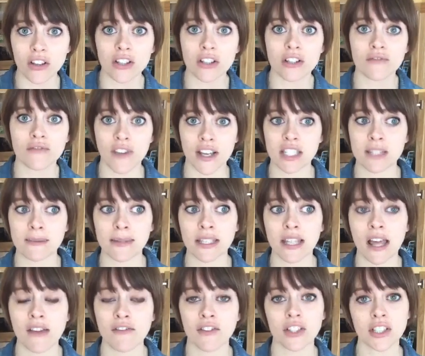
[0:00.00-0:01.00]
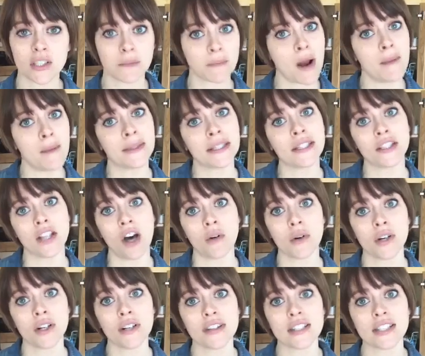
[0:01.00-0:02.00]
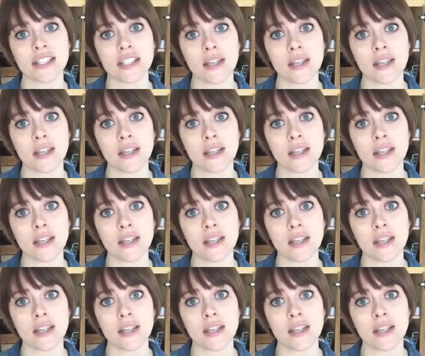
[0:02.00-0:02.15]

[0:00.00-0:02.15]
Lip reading: your investment level is probably lower than